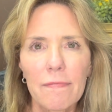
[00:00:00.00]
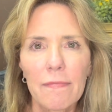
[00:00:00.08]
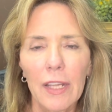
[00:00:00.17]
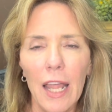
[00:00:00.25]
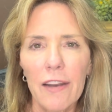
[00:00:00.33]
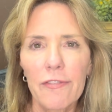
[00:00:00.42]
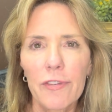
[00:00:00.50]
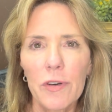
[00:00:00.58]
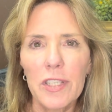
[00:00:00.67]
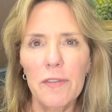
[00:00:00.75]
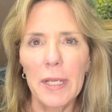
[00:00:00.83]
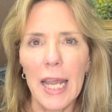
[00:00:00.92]
a lot of
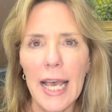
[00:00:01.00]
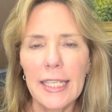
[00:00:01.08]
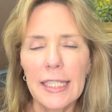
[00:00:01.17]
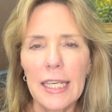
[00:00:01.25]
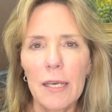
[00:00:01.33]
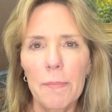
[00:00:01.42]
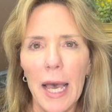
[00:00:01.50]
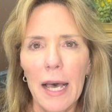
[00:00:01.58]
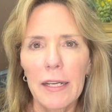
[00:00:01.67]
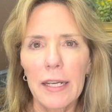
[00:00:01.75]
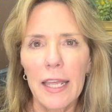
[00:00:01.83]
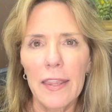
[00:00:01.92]
folks have been asking
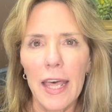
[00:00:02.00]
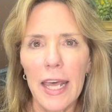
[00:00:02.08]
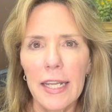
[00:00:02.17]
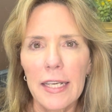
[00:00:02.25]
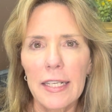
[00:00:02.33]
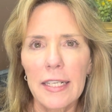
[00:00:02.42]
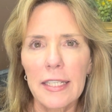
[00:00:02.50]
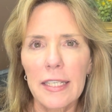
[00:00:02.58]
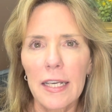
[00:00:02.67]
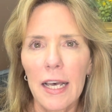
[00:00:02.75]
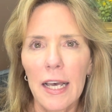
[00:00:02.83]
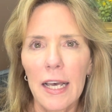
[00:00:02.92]
about, and that
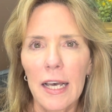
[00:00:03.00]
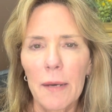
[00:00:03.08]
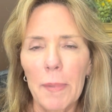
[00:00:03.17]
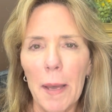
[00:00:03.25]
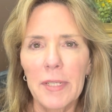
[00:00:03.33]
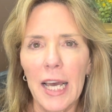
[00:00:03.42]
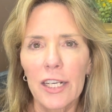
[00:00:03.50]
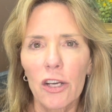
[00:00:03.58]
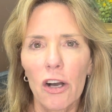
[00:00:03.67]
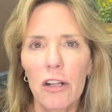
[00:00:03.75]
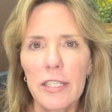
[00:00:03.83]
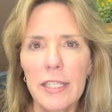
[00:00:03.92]
is a peptide
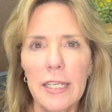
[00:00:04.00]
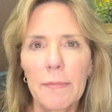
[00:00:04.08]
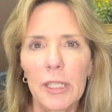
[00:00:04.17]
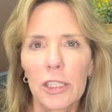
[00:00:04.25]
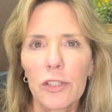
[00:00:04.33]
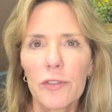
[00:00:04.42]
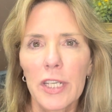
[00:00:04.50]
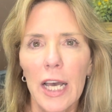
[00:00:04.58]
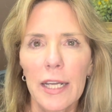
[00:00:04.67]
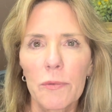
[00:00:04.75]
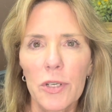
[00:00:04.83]
called Semaglutide,